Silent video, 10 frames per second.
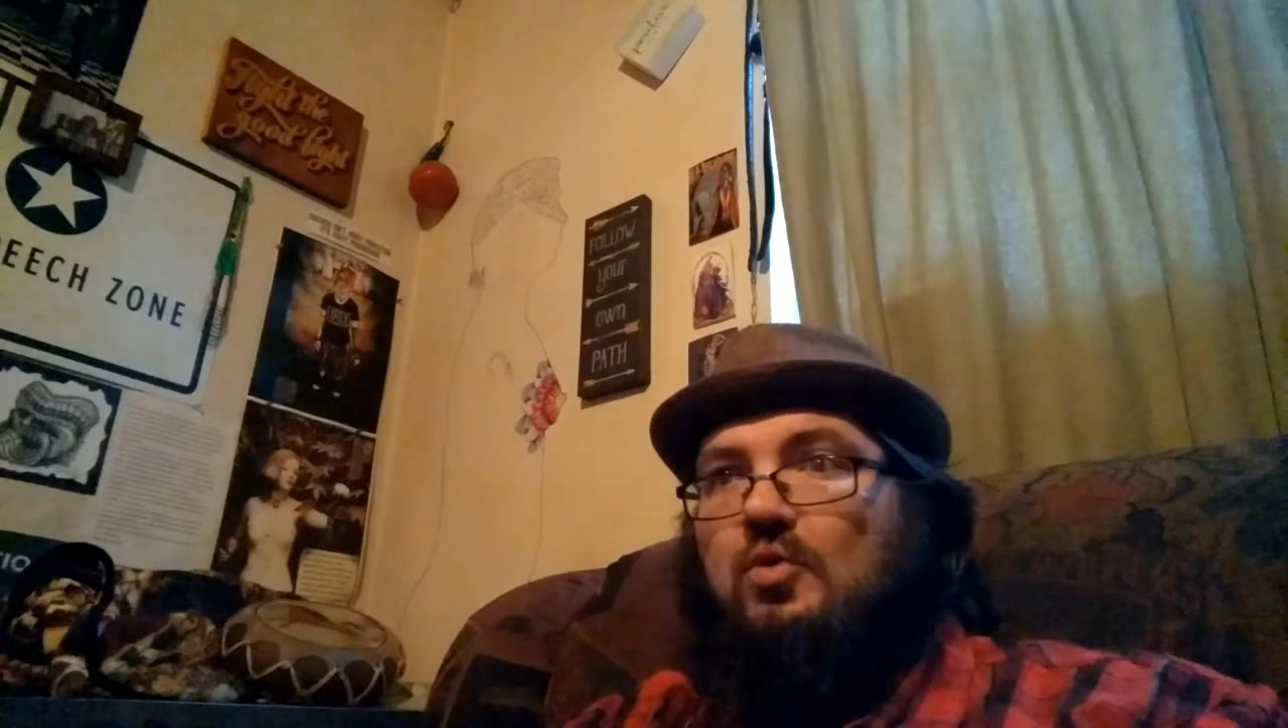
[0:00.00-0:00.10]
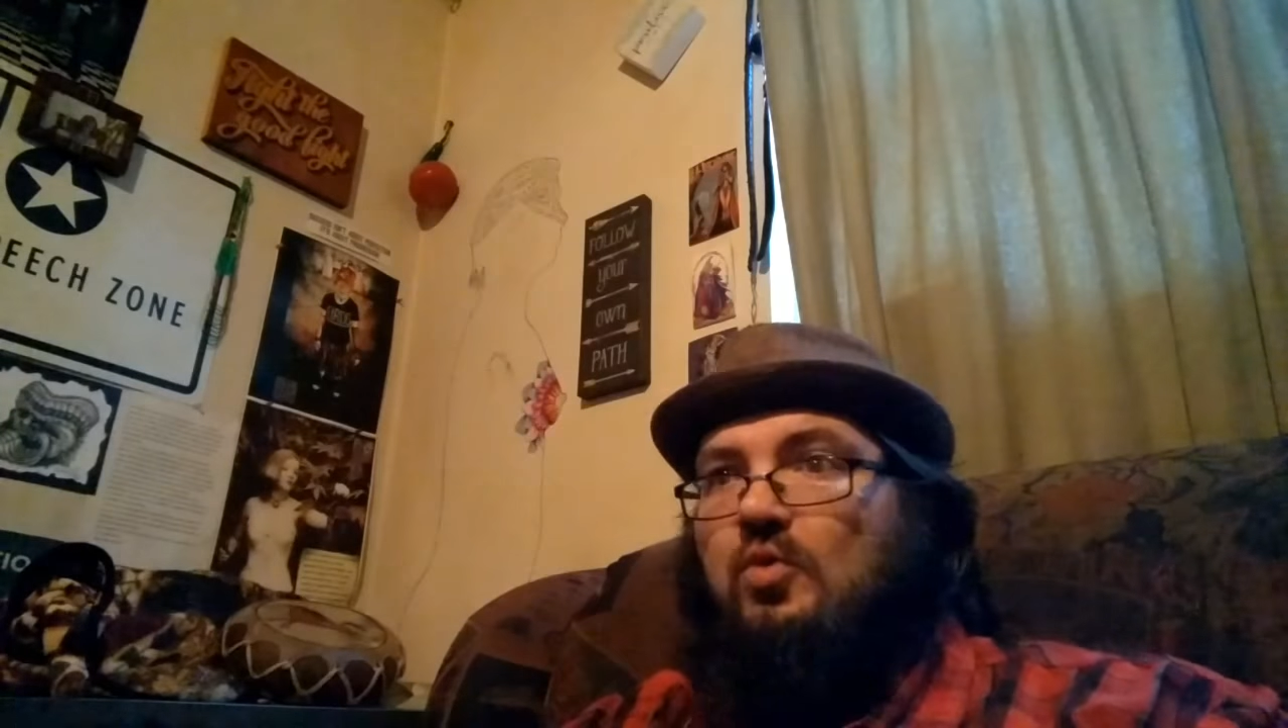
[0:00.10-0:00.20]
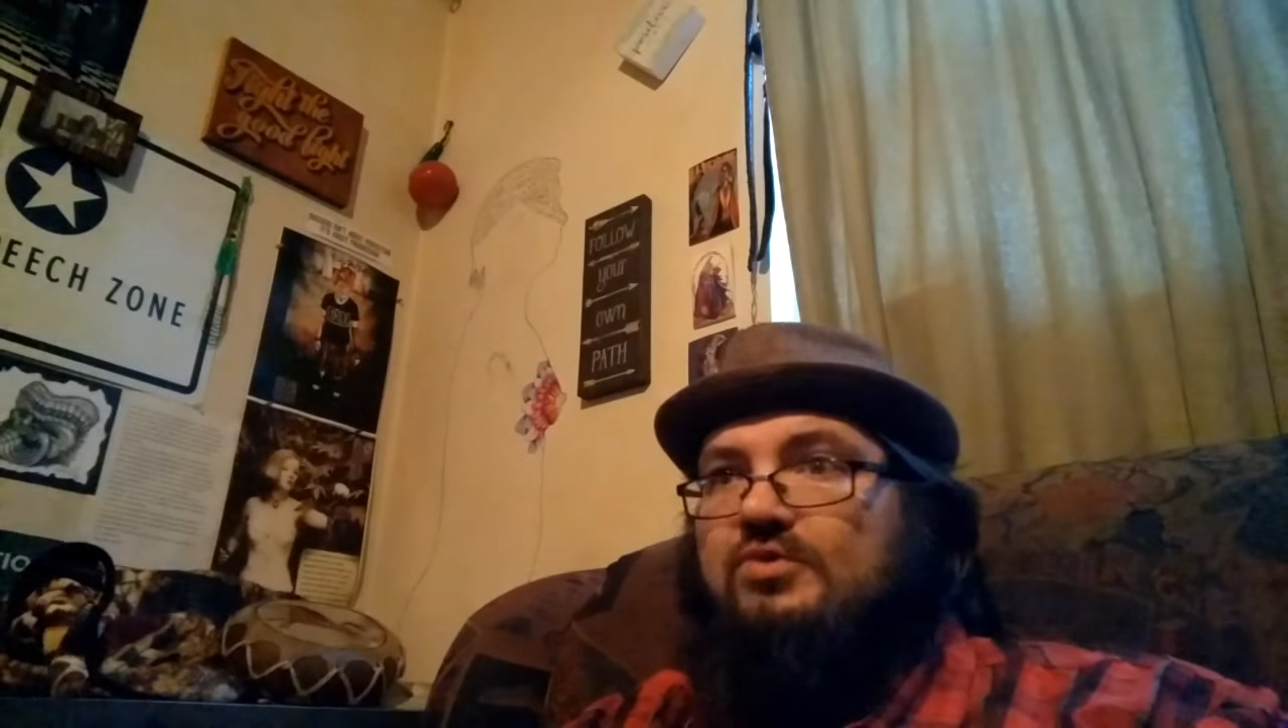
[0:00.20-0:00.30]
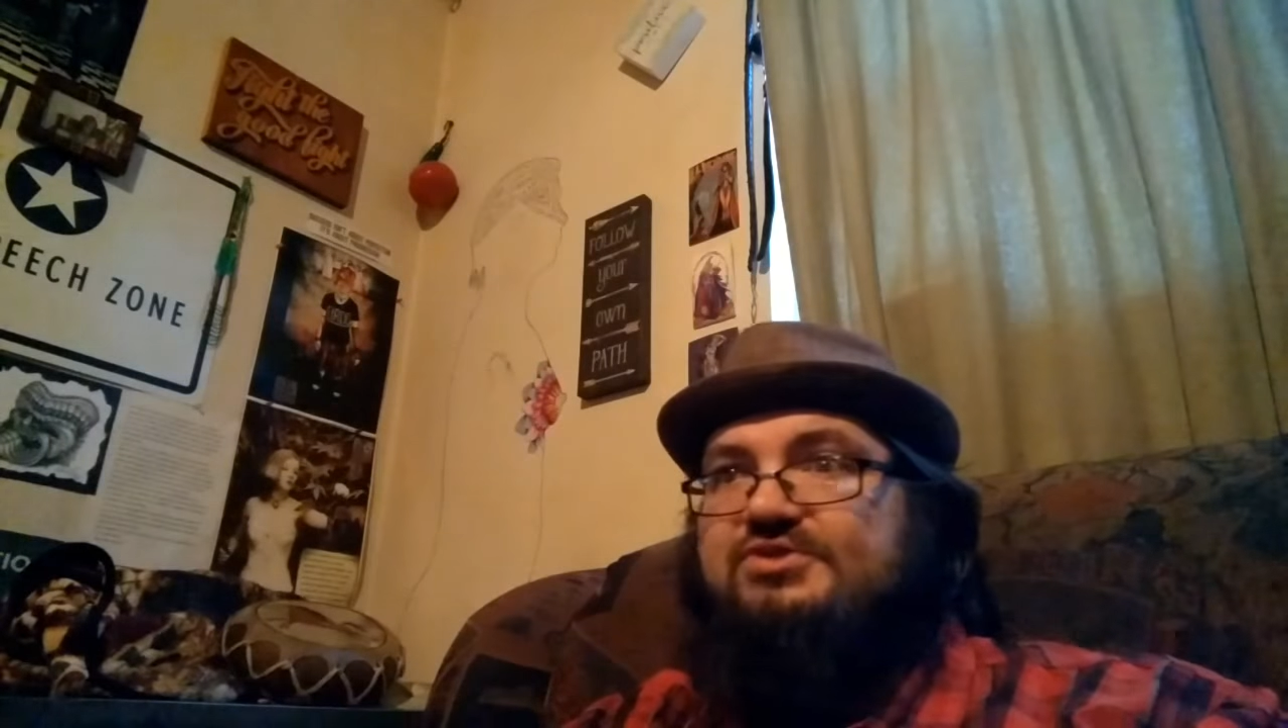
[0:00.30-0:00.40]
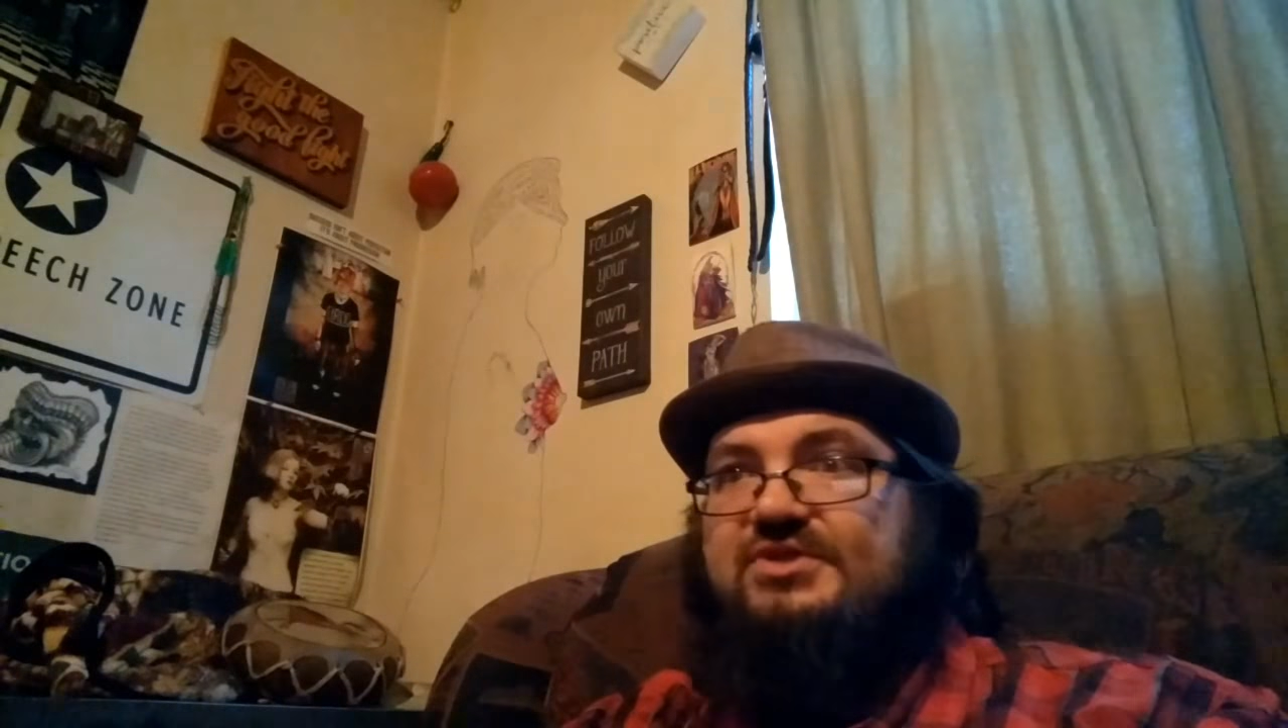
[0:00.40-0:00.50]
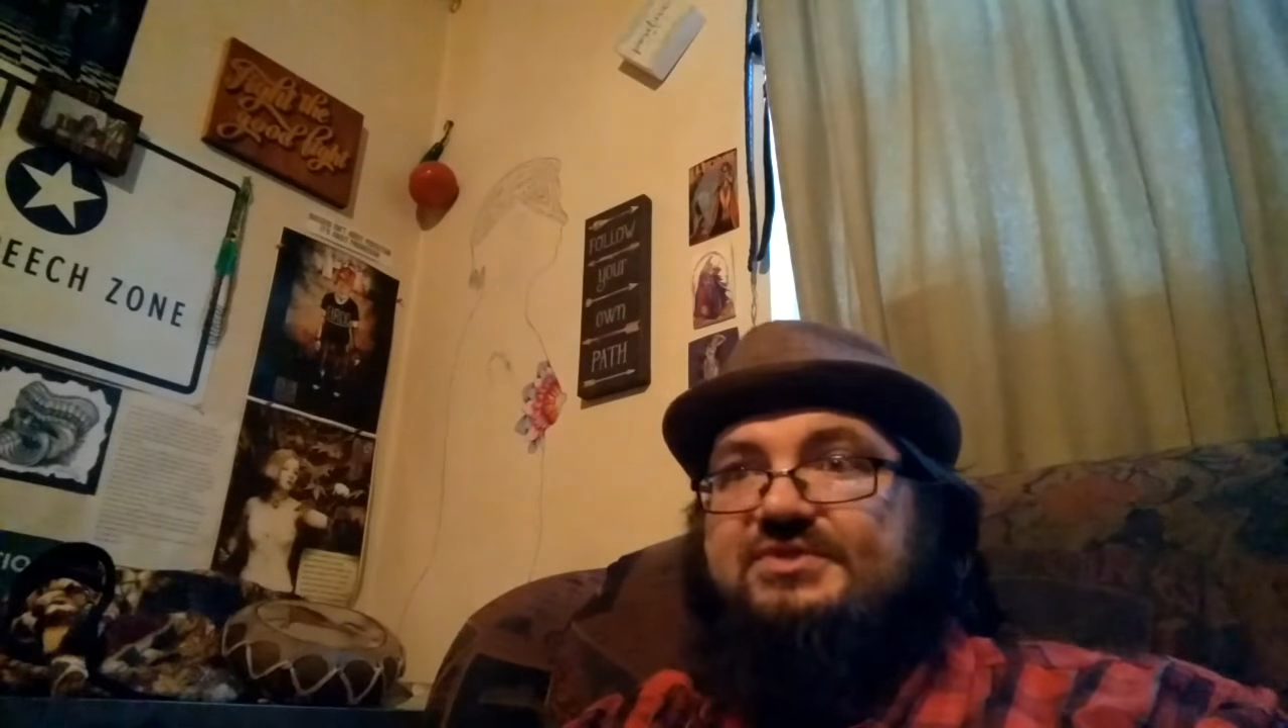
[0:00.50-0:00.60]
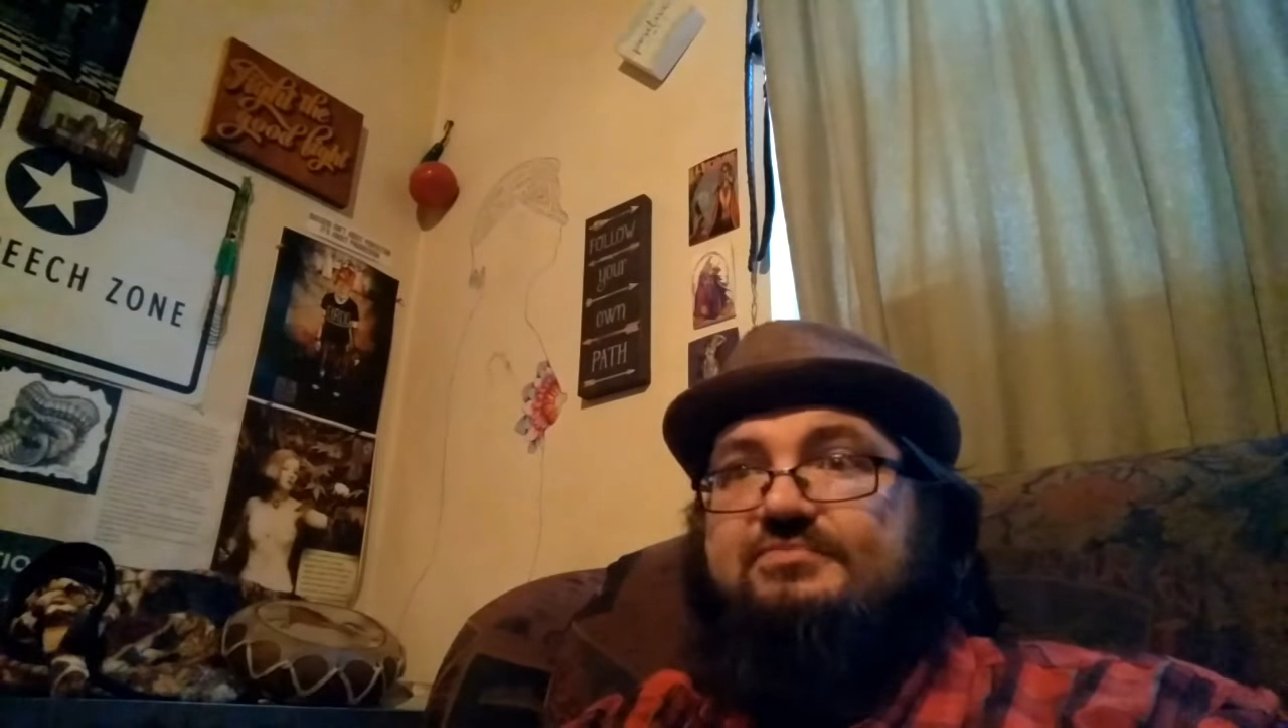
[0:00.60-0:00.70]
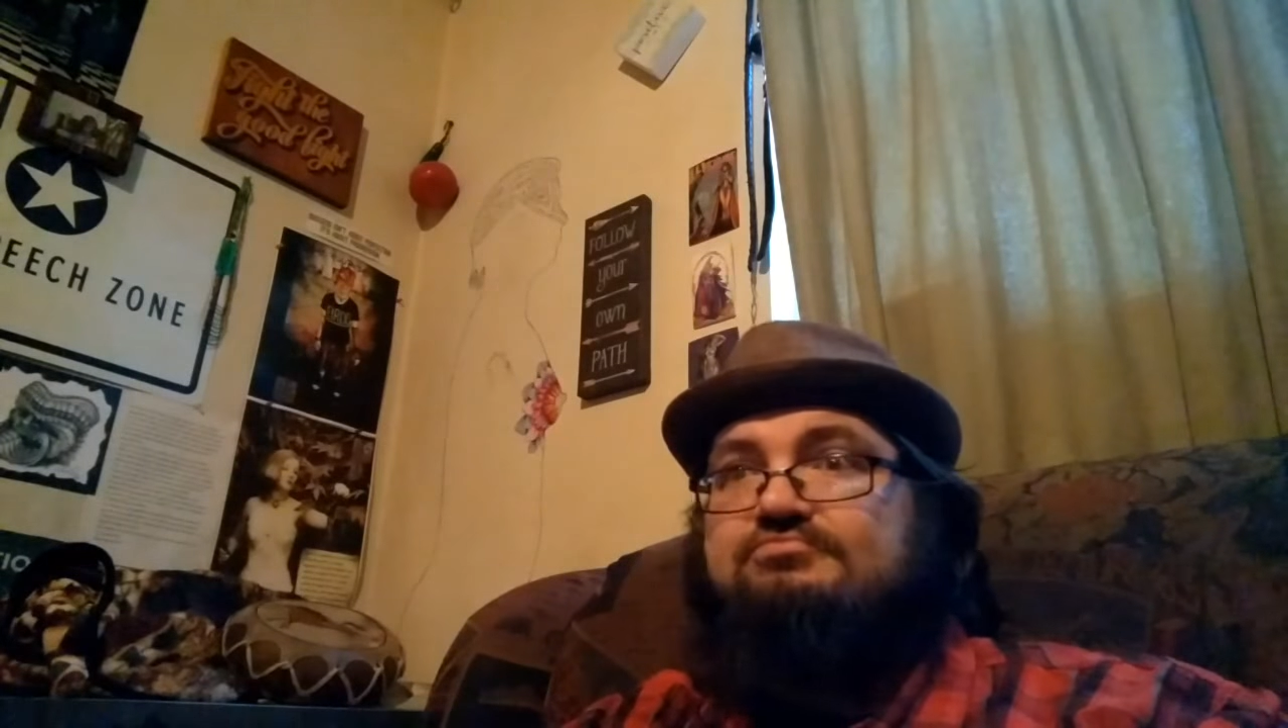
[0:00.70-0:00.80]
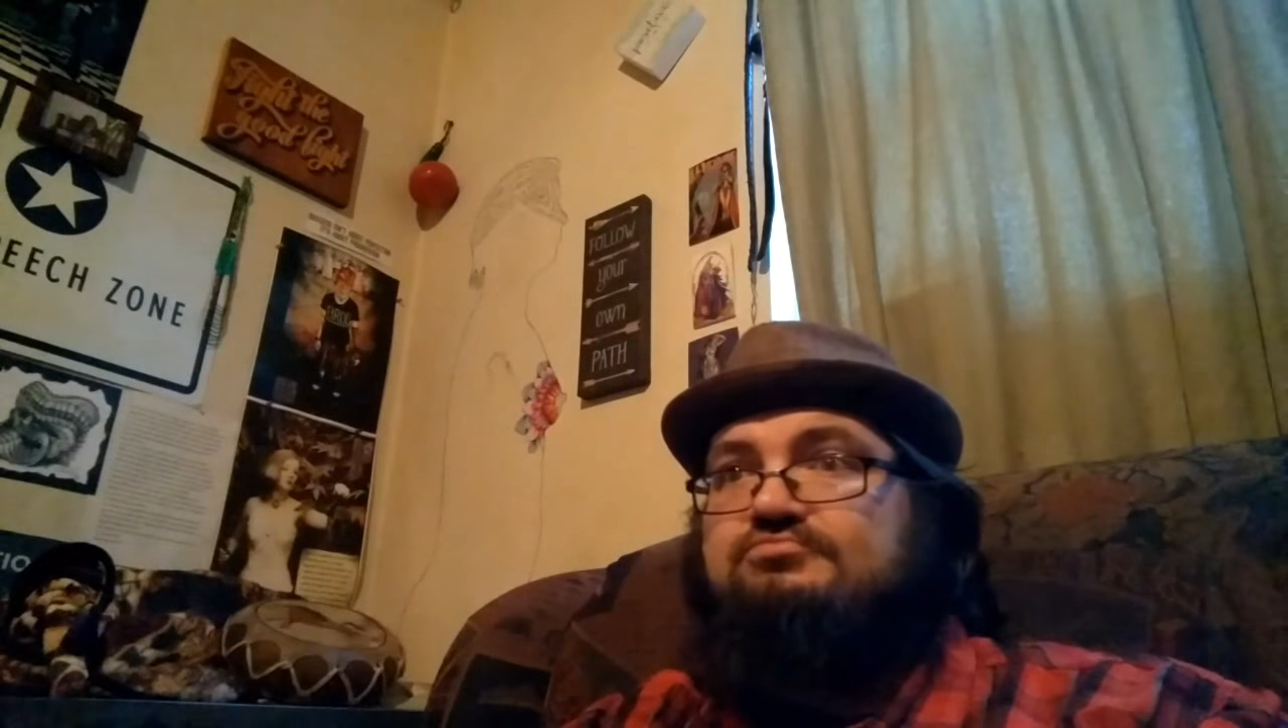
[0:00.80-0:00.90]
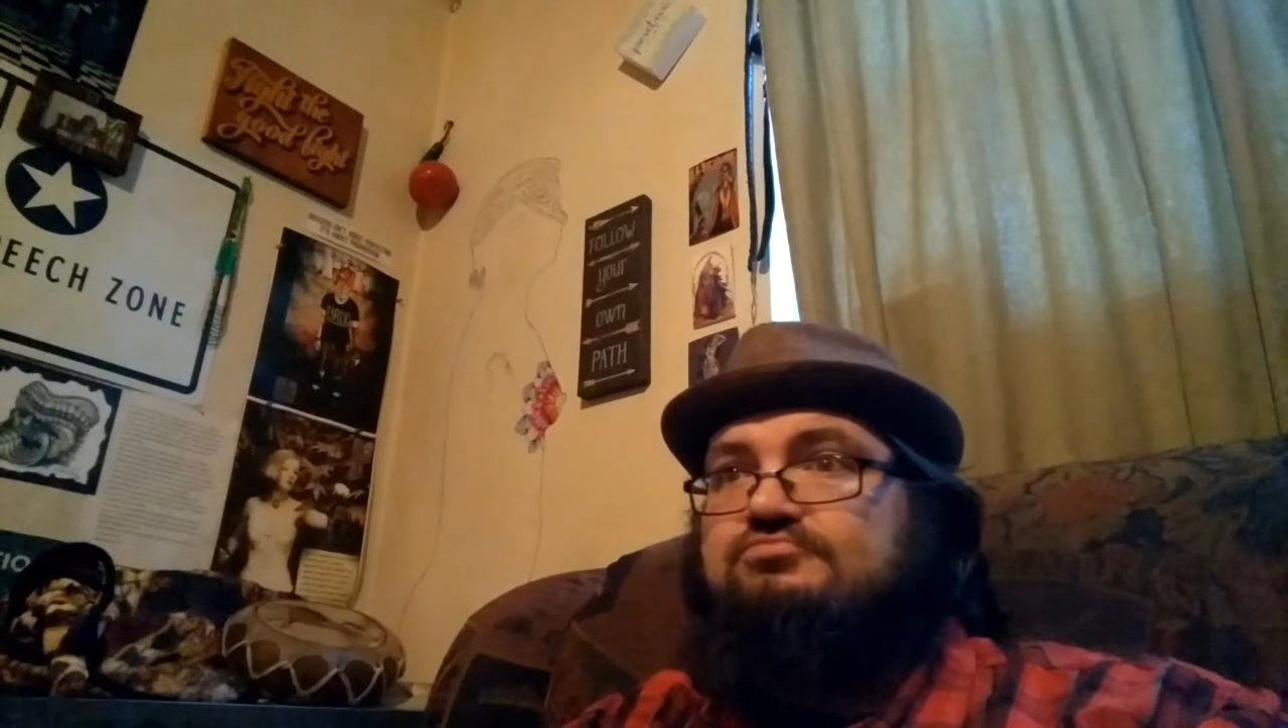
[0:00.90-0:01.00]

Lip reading: or just